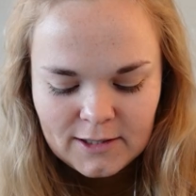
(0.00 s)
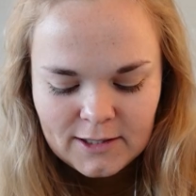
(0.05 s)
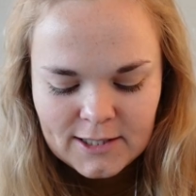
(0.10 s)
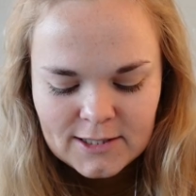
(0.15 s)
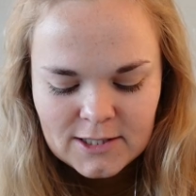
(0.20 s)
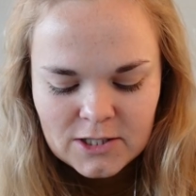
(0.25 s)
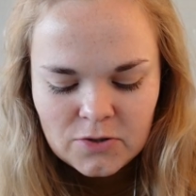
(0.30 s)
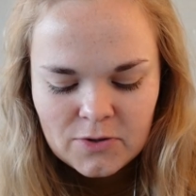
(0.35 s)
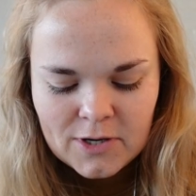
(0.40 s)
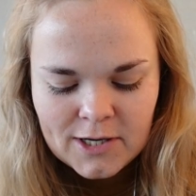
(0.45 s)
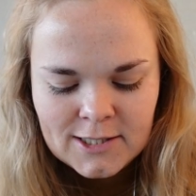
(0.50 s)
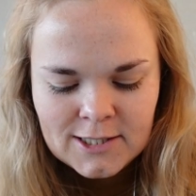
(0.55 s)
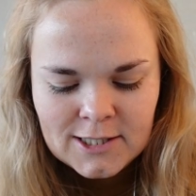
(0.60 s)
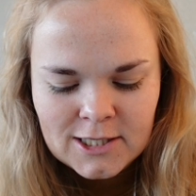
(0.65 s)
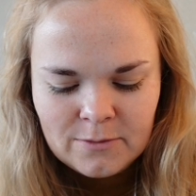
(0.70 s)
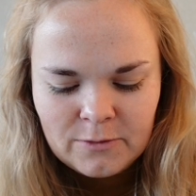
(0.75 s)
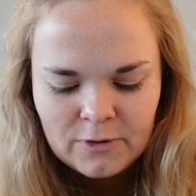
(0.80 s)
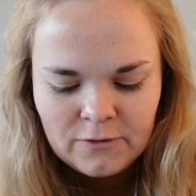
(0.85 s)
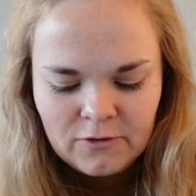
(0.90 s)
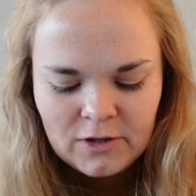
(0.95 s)
Let's try
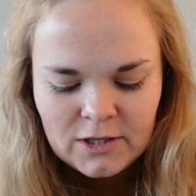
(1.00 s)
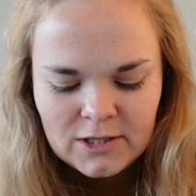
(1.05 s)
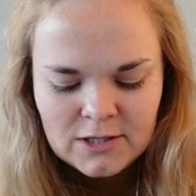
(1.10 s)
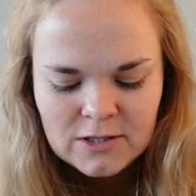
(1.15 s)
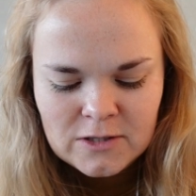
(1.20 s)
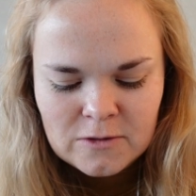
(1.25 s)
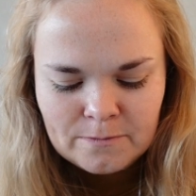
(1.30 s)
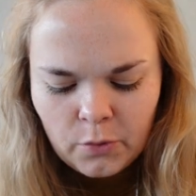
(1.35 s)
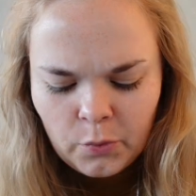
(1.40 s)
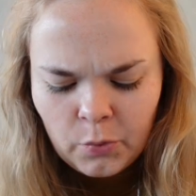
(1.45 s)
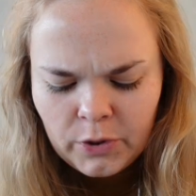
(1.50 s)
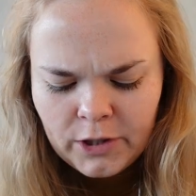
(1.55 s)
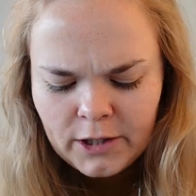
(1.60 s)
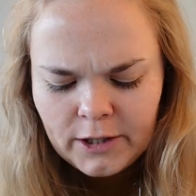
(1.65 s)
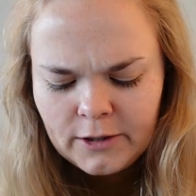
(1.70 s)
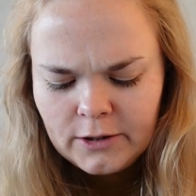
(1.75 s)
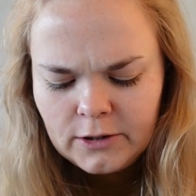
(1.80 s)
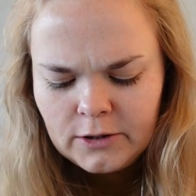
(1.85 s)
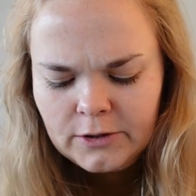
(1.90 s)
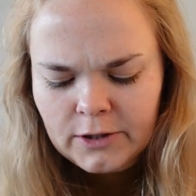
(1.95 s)
some of these
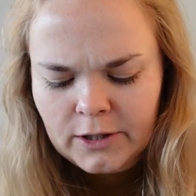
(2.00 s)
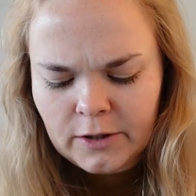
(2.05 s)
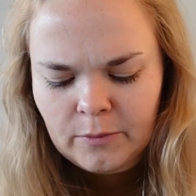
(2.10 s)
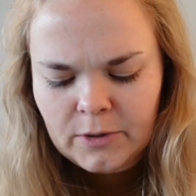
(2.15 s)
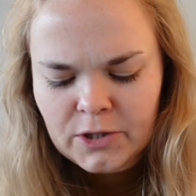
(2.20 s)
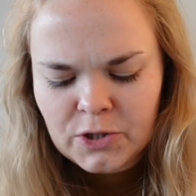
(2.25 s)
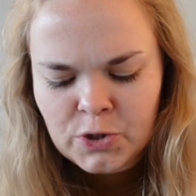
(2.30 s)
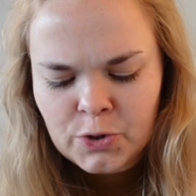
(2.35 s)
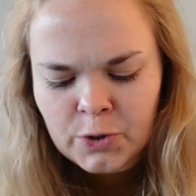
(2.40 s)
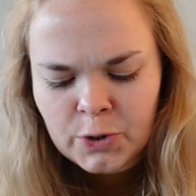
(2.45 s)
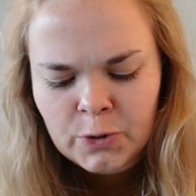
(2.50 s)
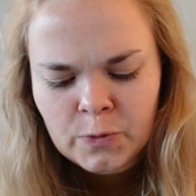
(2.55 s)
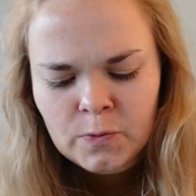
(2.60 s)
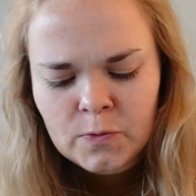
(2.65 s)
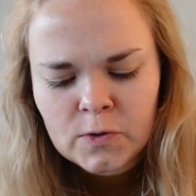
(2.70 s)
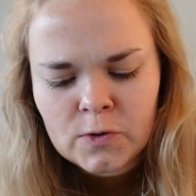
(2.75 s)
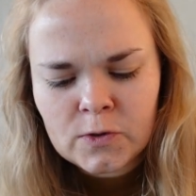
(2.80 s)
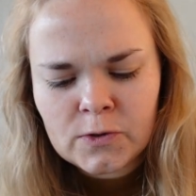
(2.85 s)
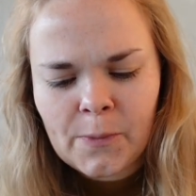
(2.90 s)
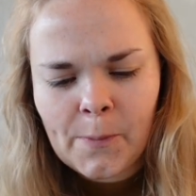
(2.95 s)
weird looking
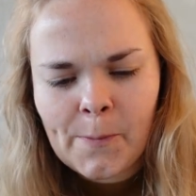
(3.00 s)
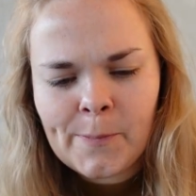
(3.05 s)
mushrooms.